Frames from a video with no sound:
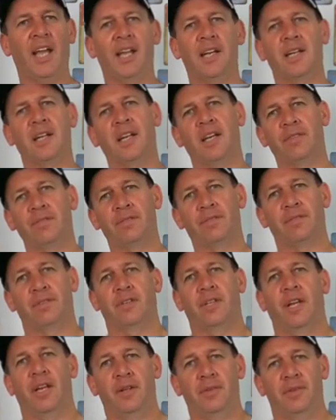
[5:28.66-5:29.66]
and
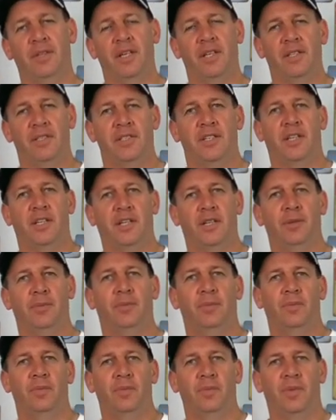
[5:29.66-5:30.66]
loved that
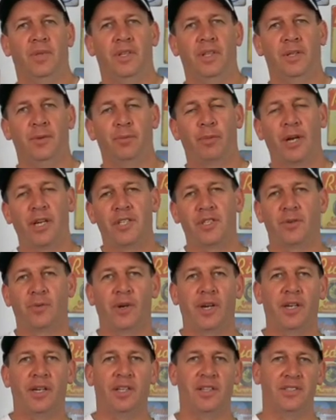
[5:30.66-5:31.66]
the
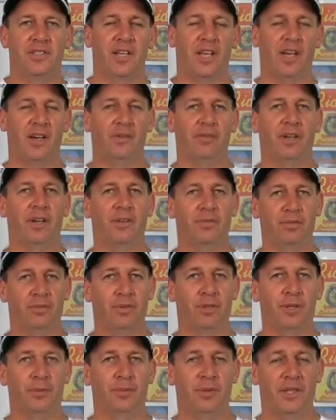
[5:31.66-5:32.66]
abrasion ratings held
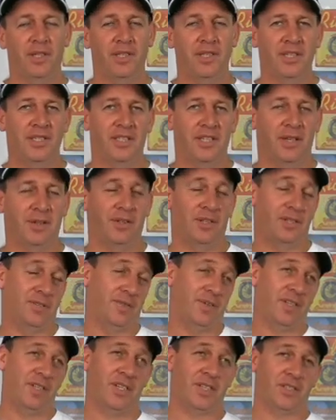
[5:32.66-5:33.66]
out for them, and
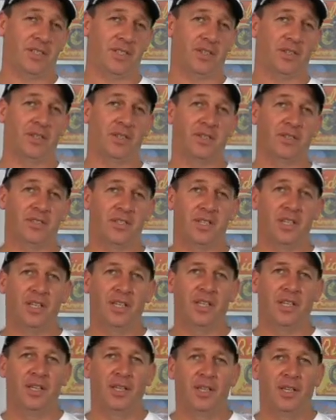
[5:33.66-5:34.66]
that's fantastic to
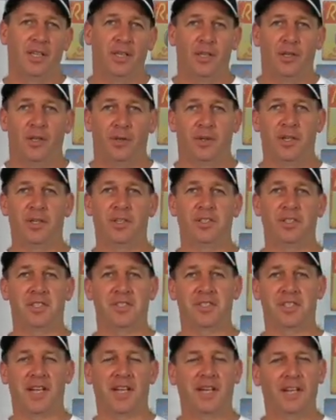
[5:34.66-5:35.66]
see.
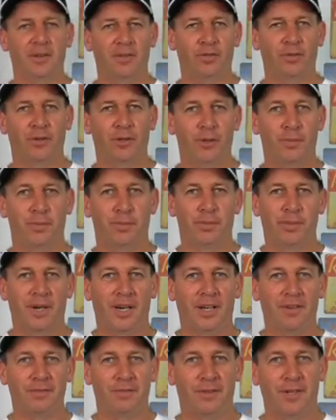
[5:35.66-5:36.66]
Just sadly for the
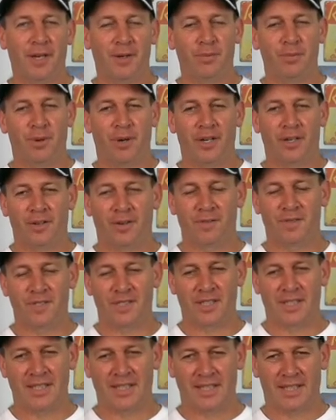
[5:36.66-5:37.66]
beloved bike,
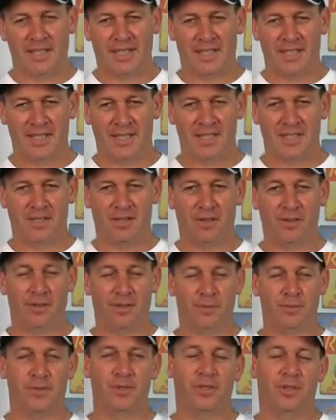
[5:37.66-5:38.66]
obviously, and a
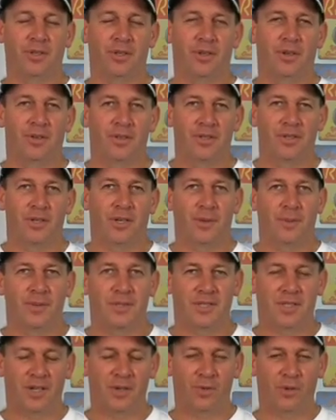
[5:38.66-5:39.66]
lot of the
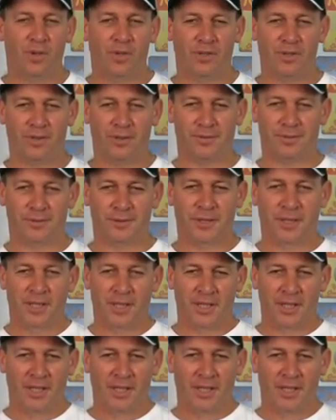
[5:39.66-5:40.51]
time it's a write-off.